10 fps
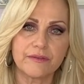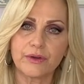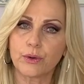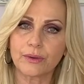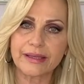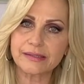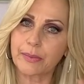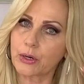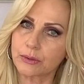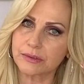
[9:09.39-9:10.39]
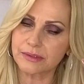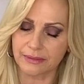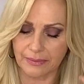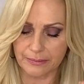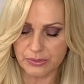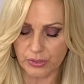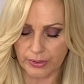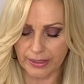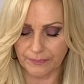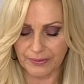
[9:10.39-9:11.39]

you don't like sparkles, I'm sorry.